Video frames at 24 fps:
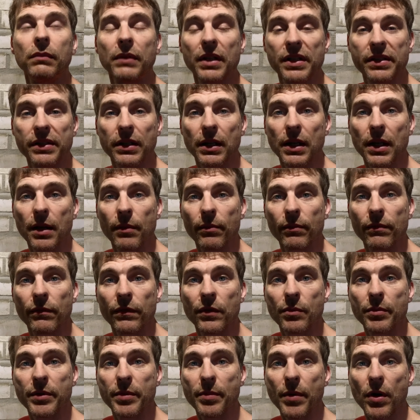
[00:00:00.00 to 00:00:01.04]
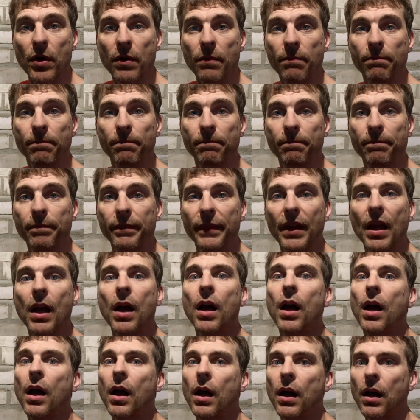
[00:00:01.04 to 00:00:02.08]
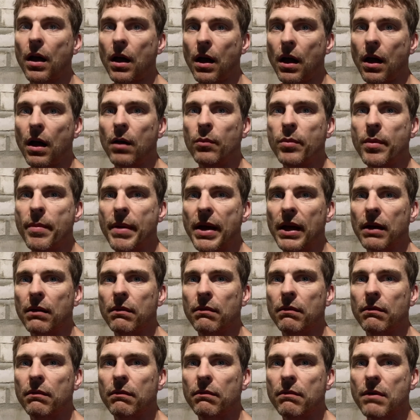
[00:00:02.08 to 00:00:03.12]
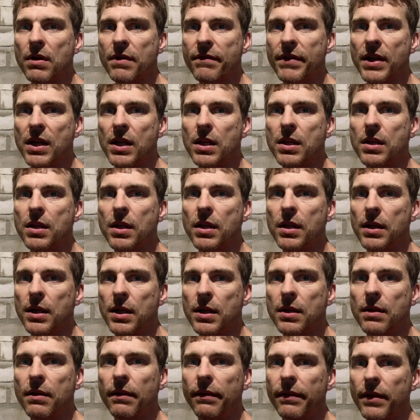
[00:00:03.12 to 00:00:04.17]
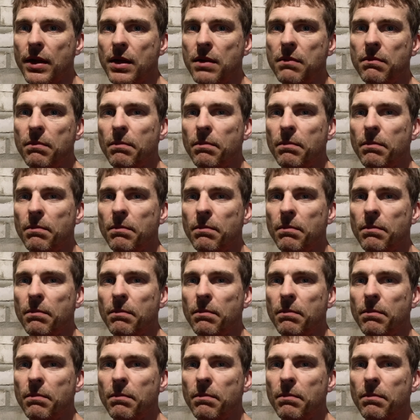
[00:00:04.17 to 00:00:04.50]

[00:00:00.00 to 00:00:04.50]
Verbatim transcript: That's going to happen from tomorrow. I'll be back renovating again then.